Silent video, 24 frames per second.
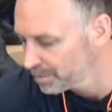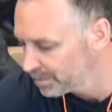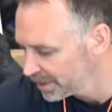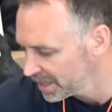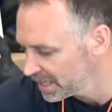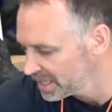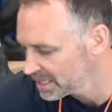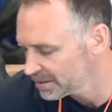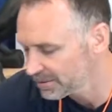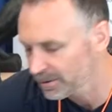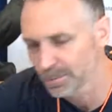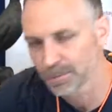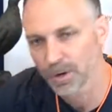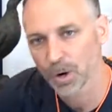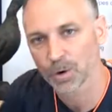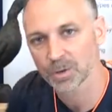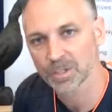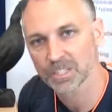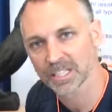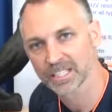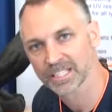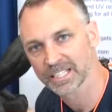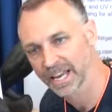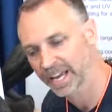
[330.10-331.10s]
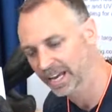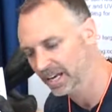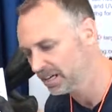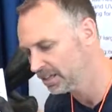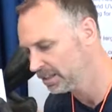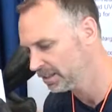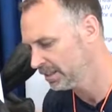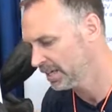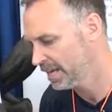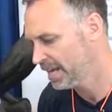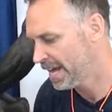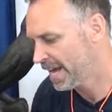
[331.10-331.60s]
piece from nose to
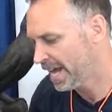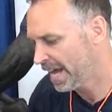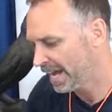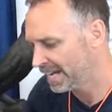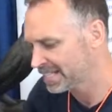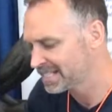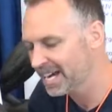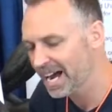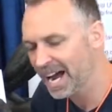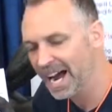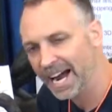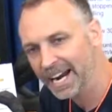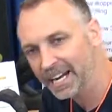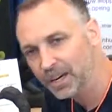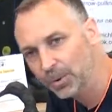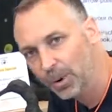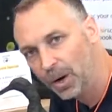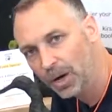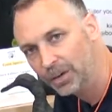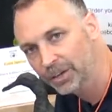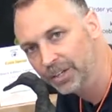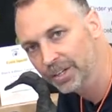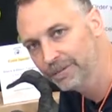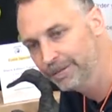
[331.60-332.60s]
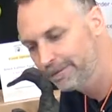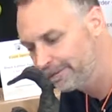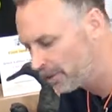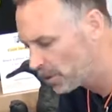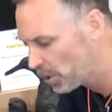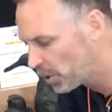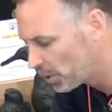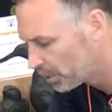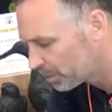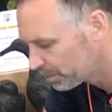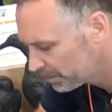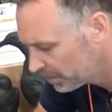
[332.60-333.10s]
tail. It's a high quality
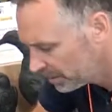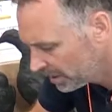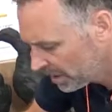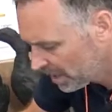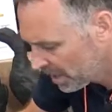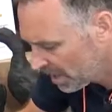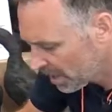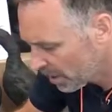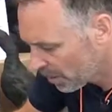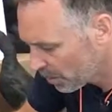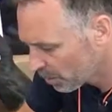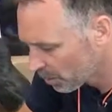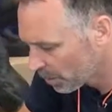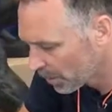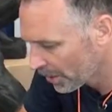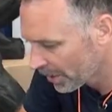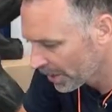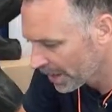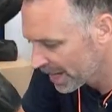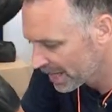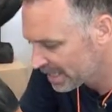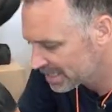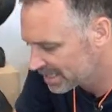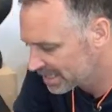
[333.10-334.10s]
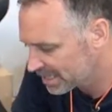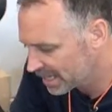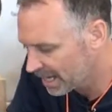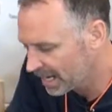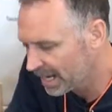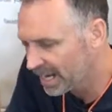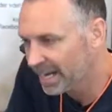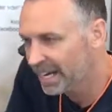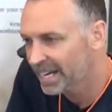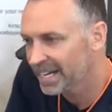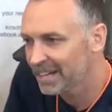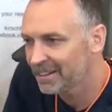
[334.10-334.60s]
foam, whereas
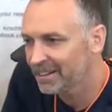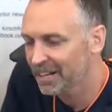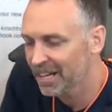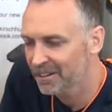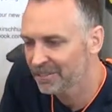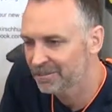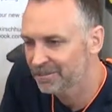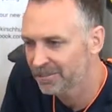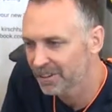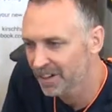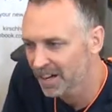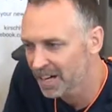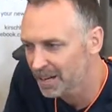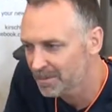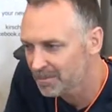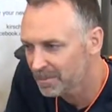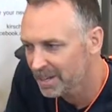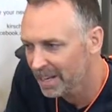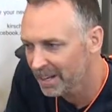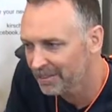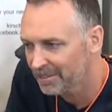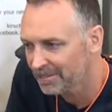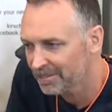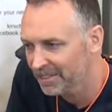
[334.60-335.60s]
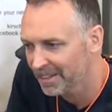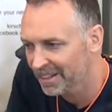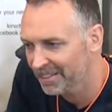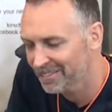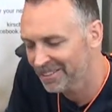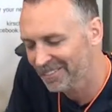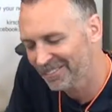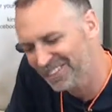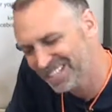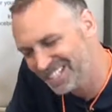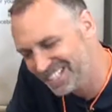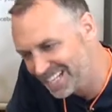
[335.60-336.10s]
if
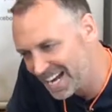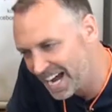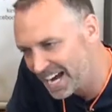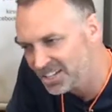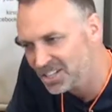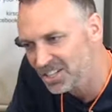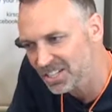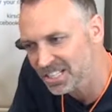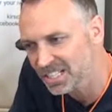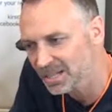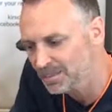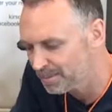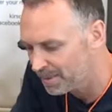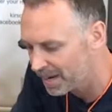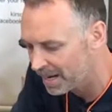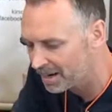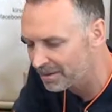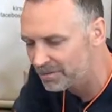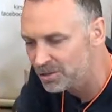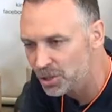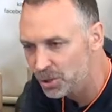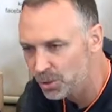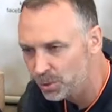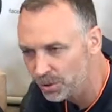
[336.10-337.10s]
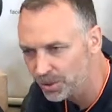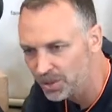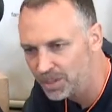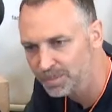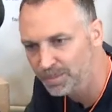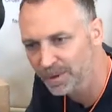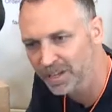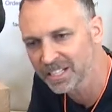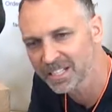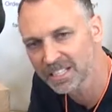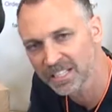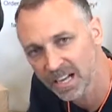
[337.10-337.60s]
it's not just competitive shooters,
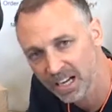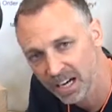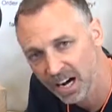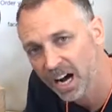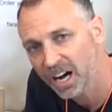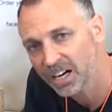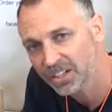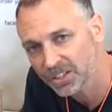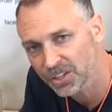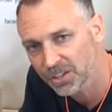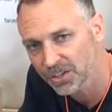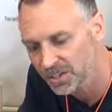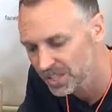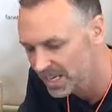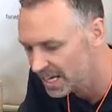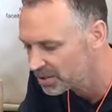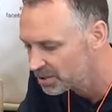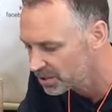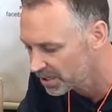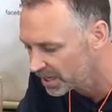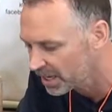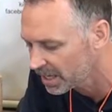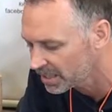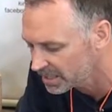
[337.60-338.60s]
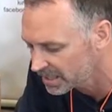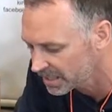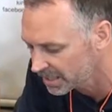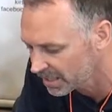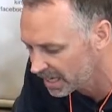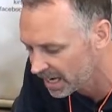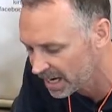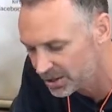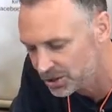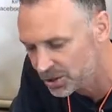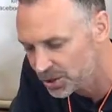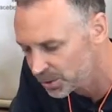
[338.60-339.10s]
but it's hunters actually
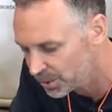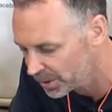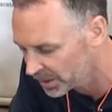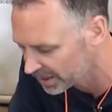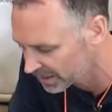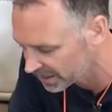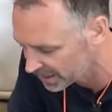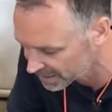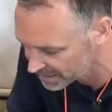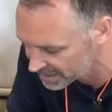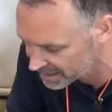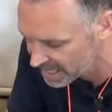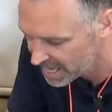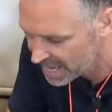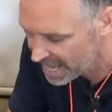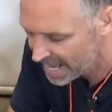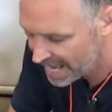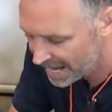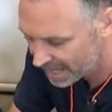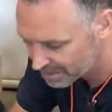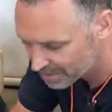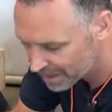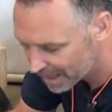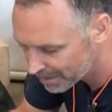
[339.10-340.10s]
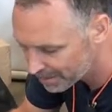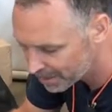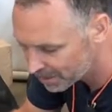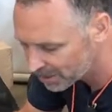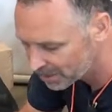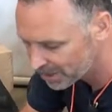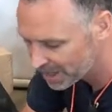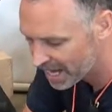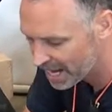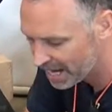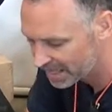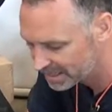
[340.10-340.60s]
shooting these, and maybe
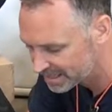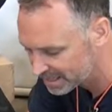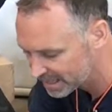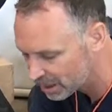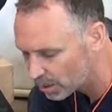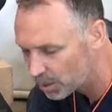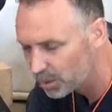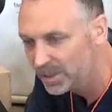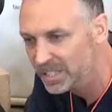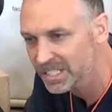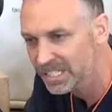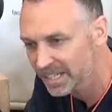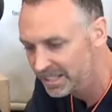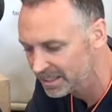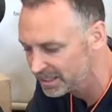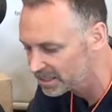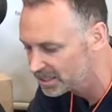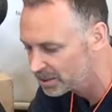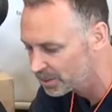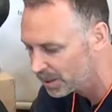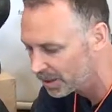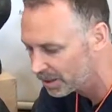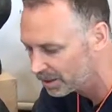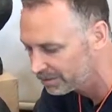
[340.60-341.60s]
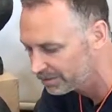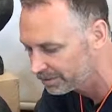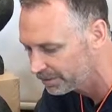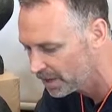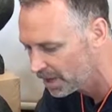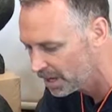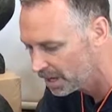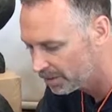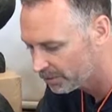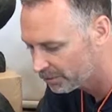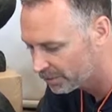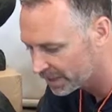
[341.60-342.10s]
they're not always hitting the 12
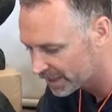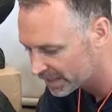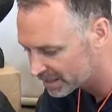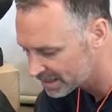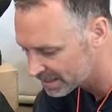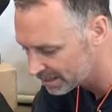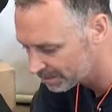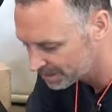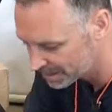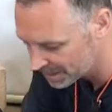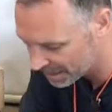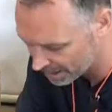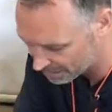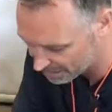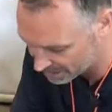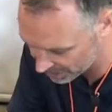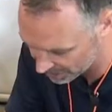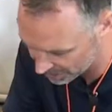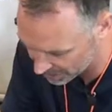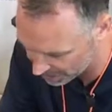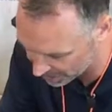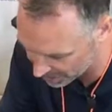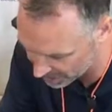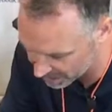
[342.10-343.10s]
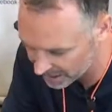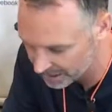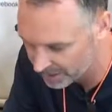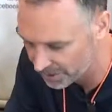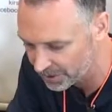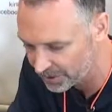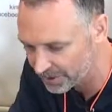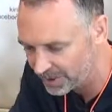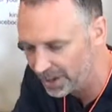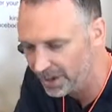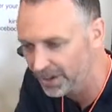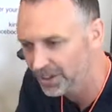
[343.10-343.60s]
ring, sometimes they're hitting here
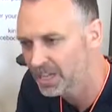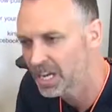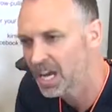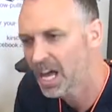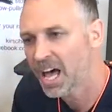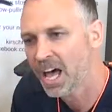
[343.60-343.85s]
or there,